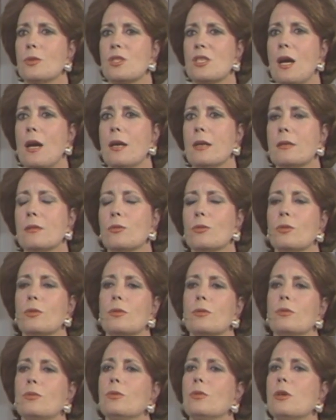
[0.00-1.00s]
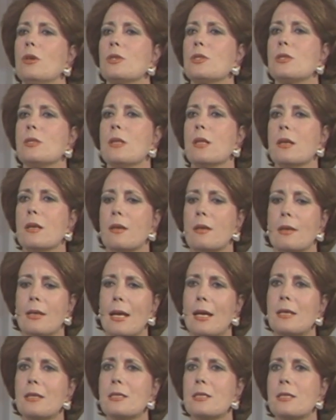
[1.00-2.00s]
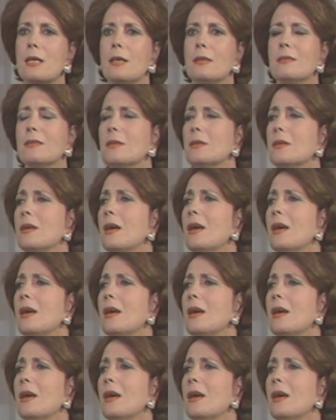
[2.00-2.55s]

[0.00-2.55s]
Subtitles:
sight, or who lost their legs, and